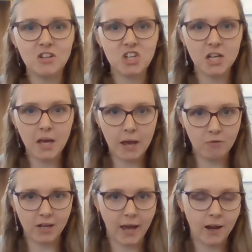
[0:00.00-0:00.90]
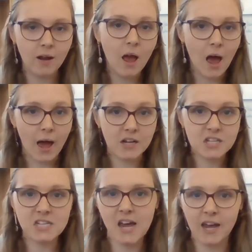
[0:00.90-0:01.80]
G here again, and
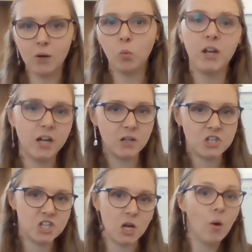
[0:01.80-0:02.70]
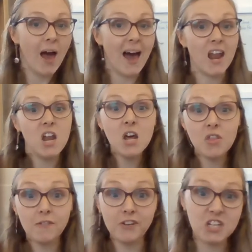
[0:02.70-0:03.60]
today we're going to do
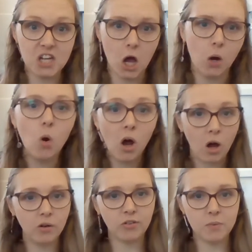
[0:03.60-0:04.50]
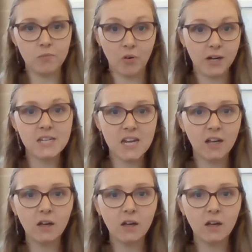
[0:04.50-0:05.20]
another video on some writing.